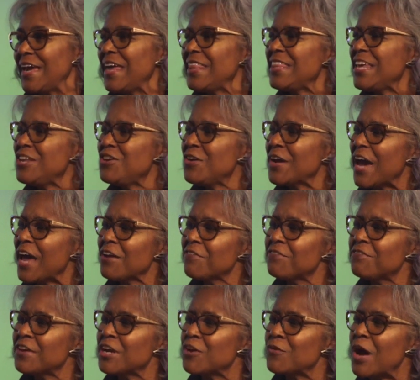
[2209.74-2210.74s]
And then you got to
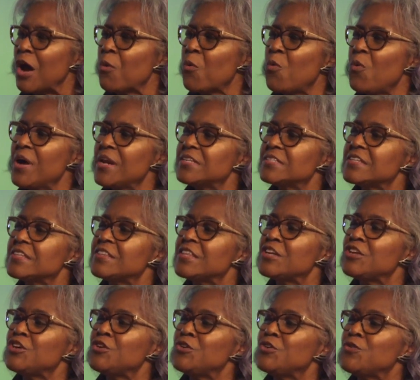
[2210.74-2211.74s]
figure out what is it
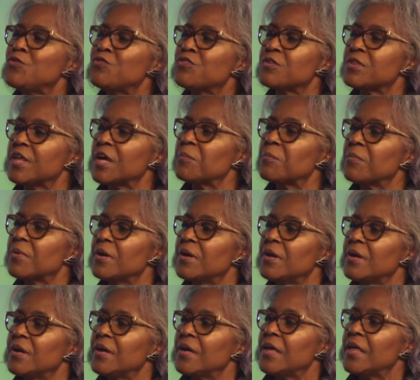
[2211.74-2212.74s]
that you do for them
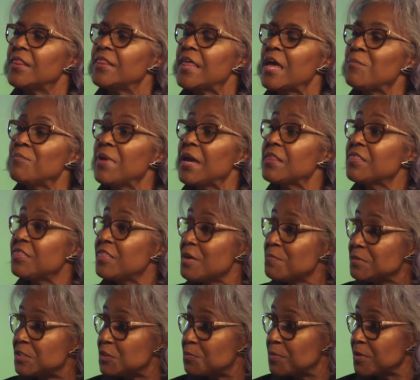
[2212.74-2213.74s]
that make
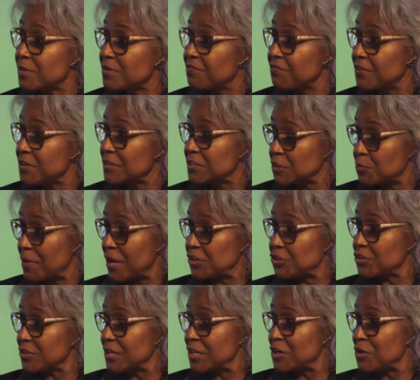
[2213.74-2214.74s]
them feel
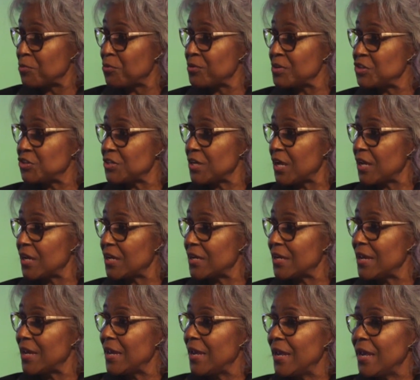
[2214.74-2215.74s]
special and appreciated,
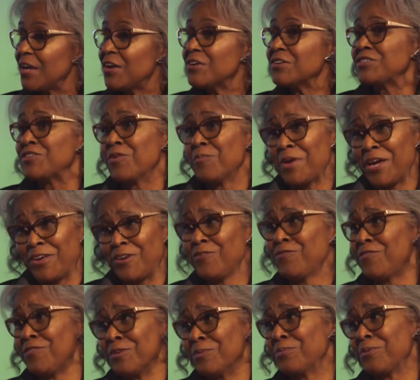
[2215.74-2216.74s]
and also make you
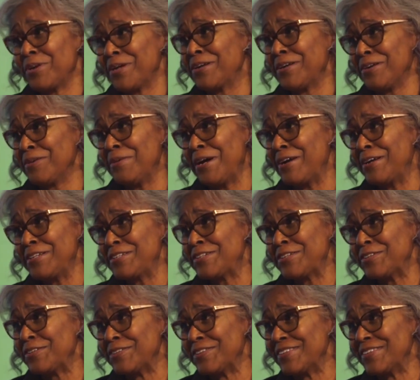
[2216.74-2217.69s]
feel pretty good about it too.